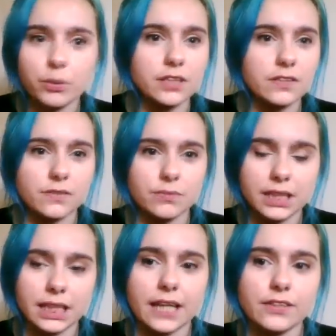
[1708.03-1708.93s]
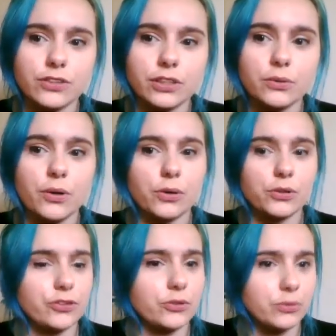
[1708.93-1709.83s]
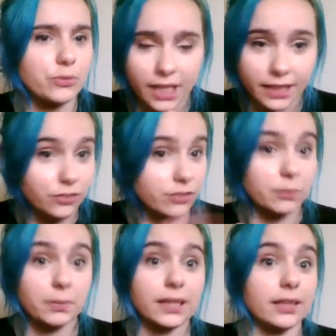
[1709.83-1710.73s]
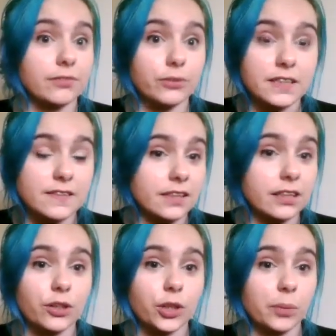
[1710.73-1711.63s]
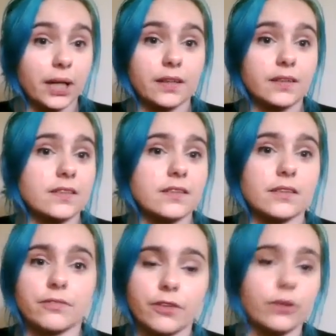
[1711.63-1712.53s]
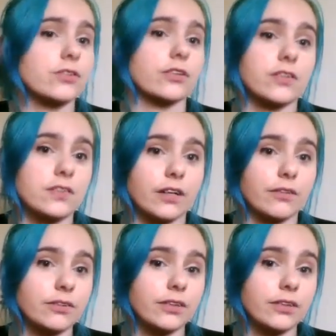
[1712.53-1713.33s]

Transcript: it doesn't really get to you, or do you like just completely avoid seeing your competitors and focus on yourself?